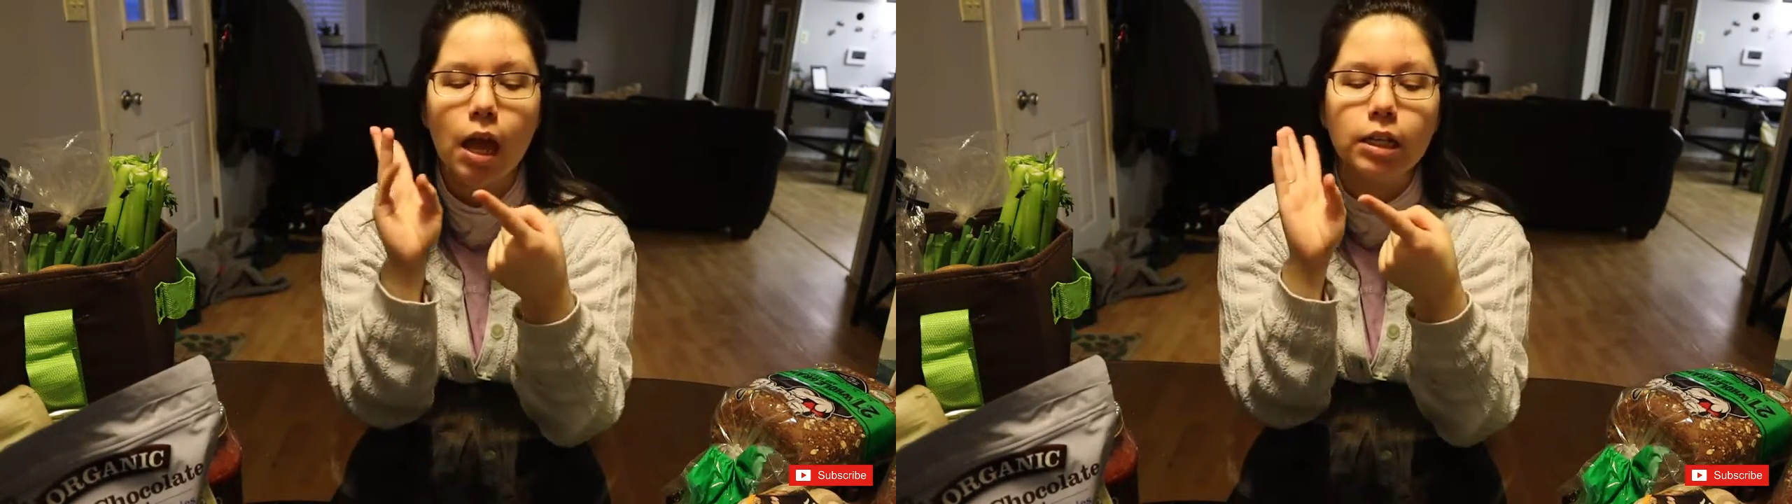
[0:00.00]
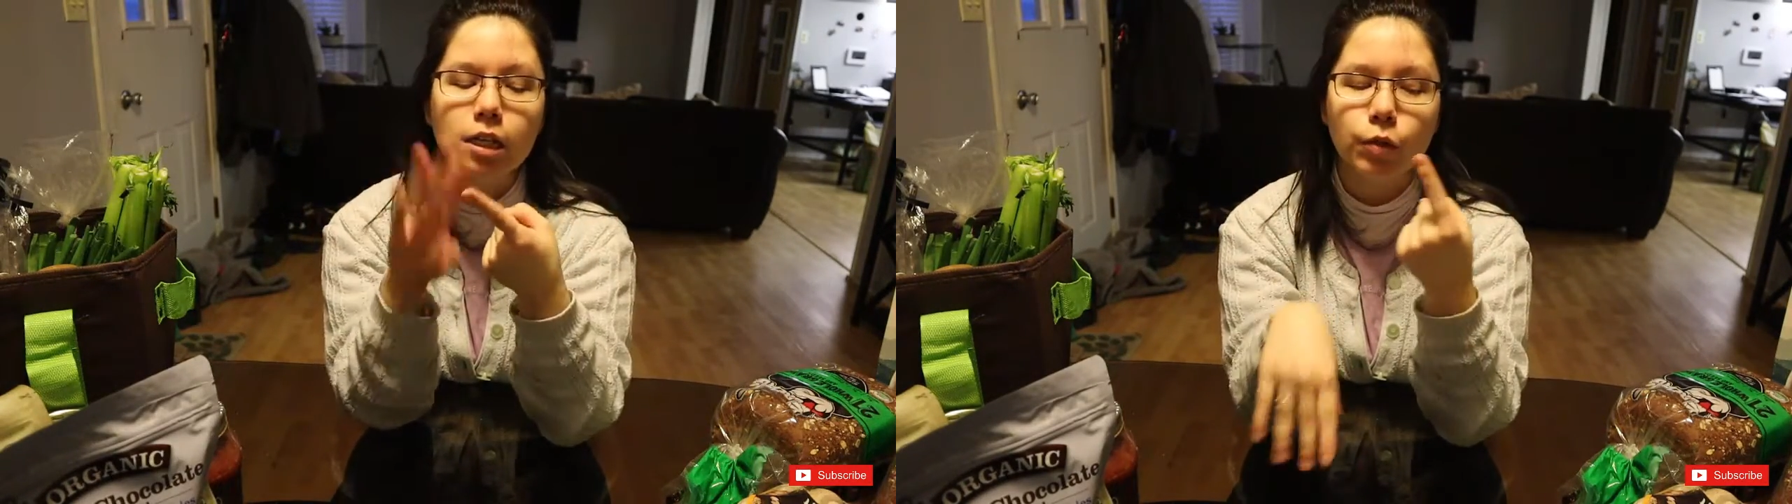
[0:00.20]

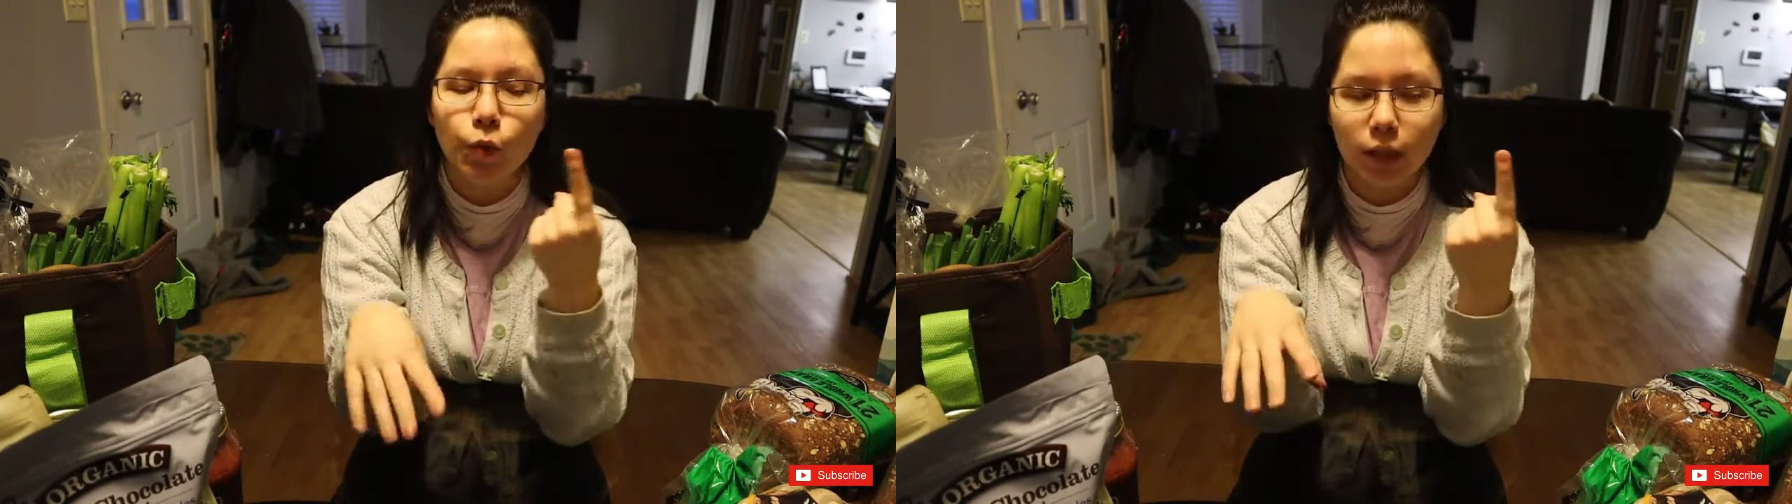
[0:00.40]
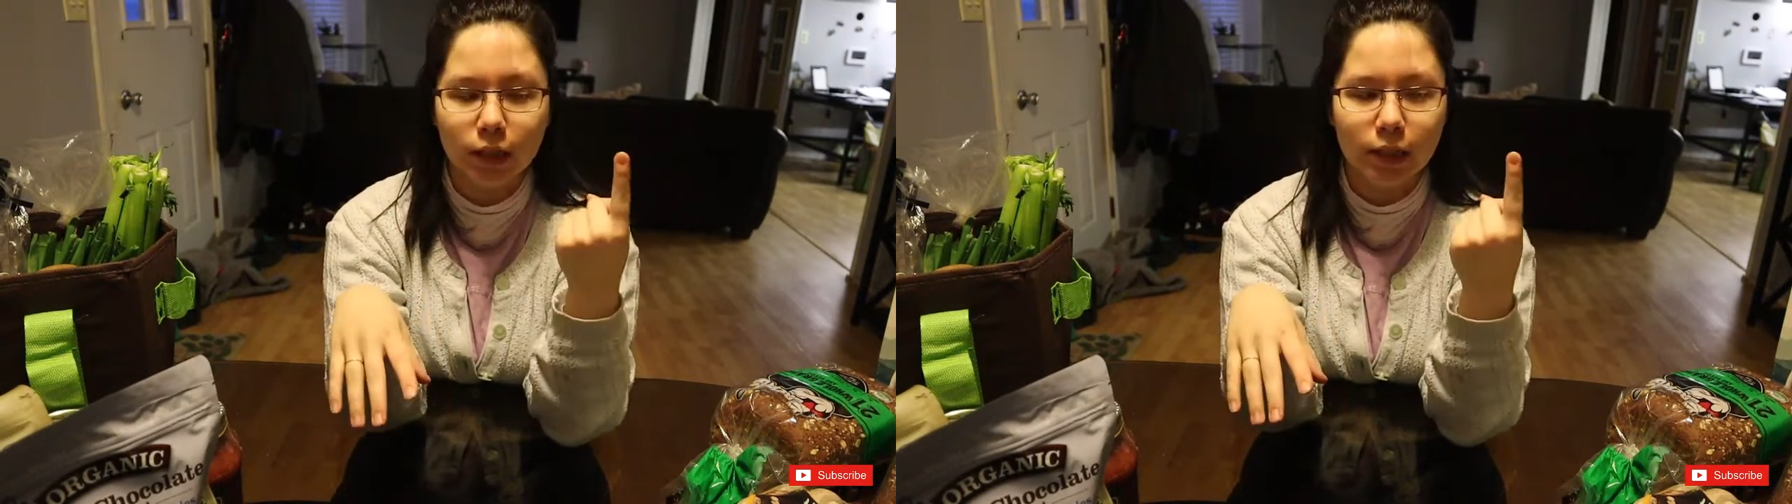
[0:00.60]
It tasted
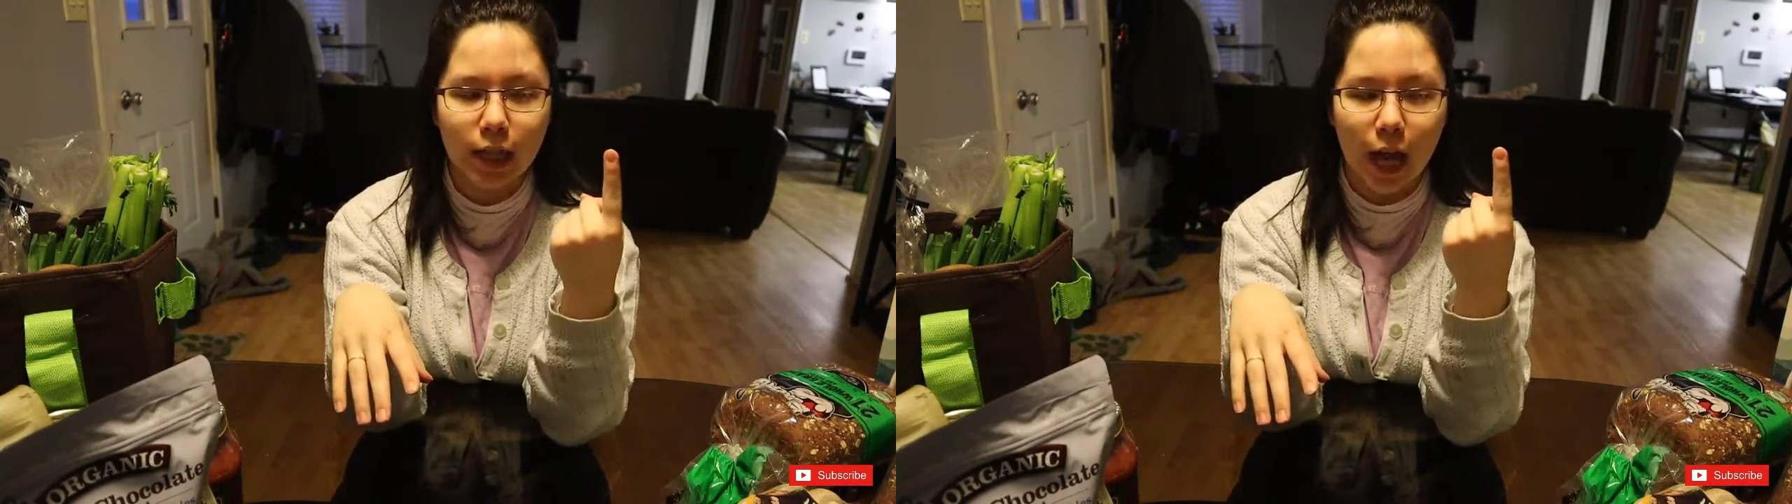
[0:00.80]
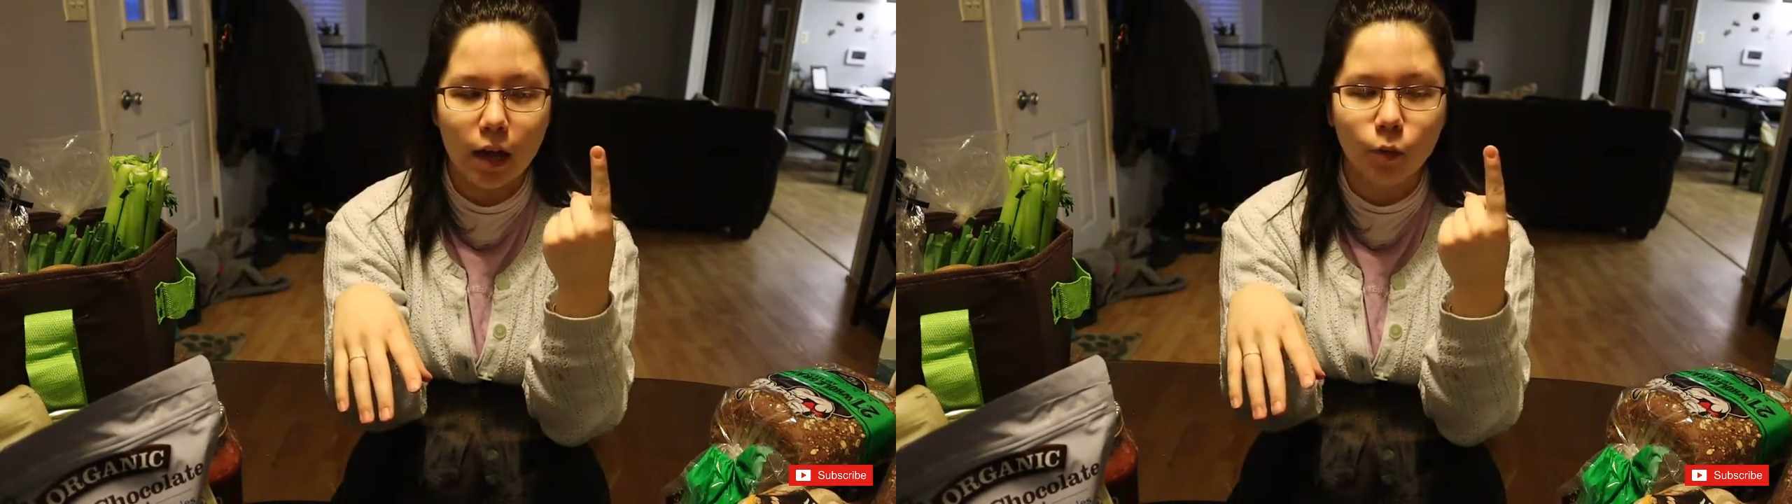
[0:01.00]
really good in
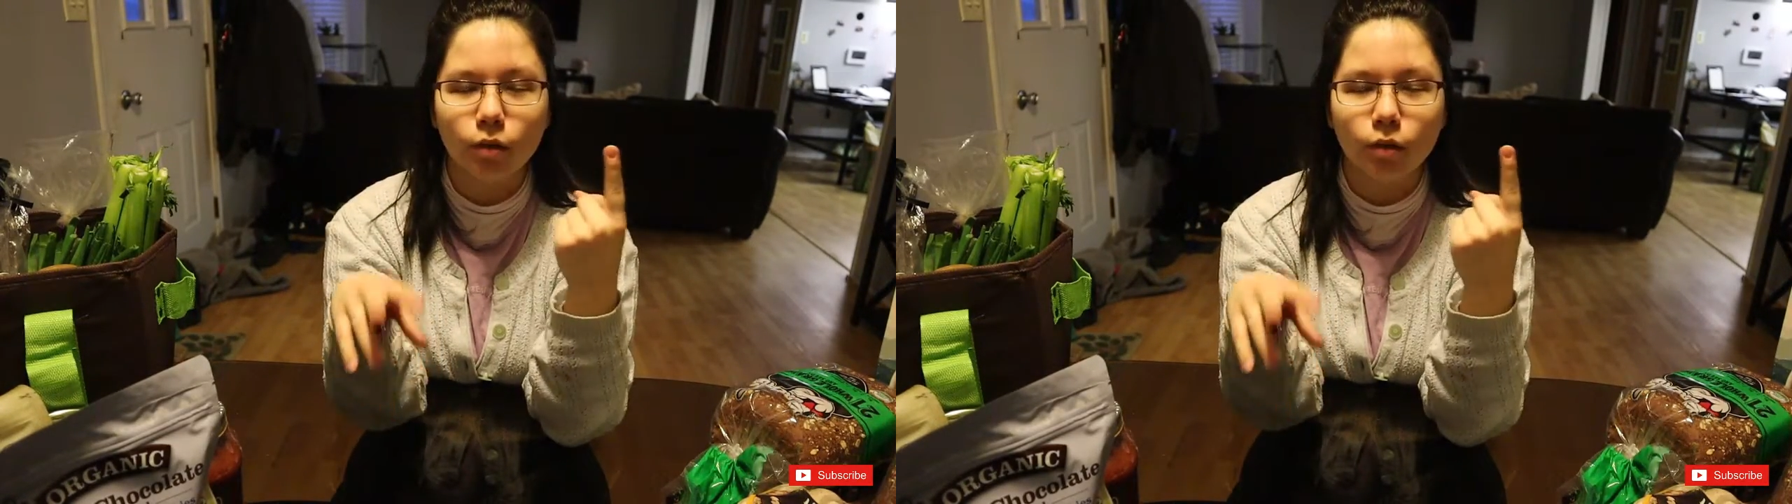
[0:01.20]
that.